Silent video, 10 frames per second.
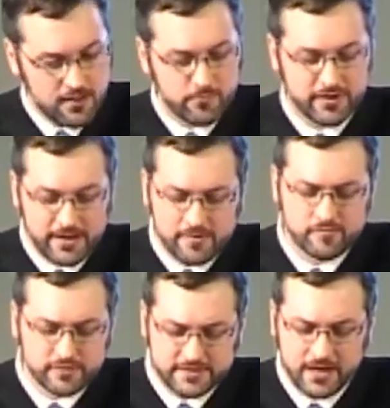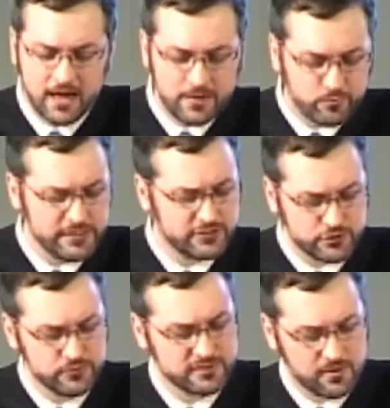but every time we
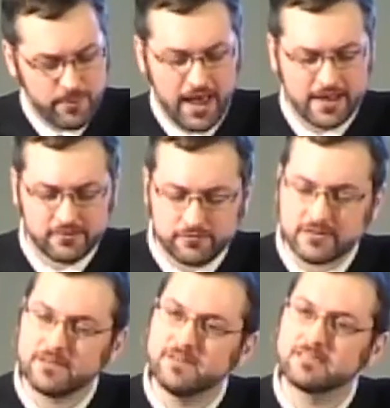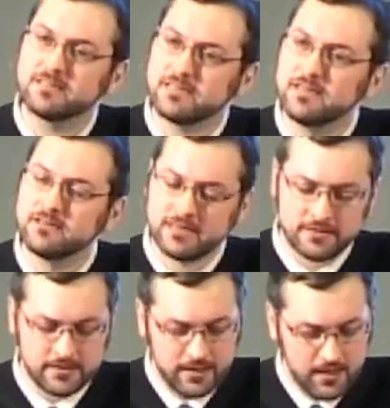choose the path of forgiveness and
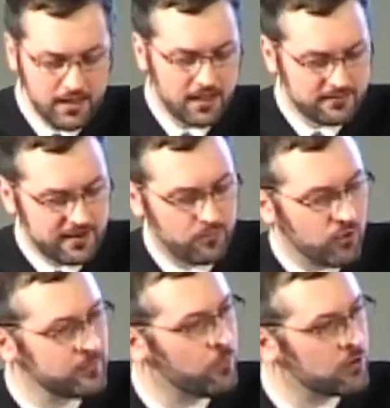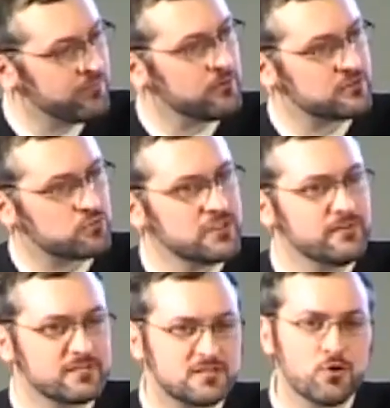healing and take one more of those
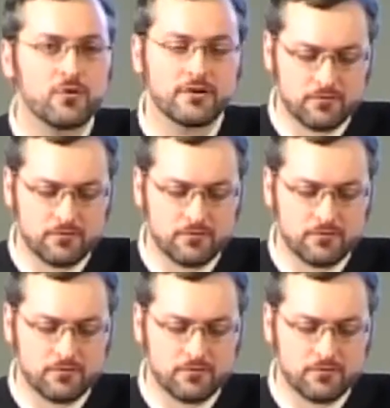grievance story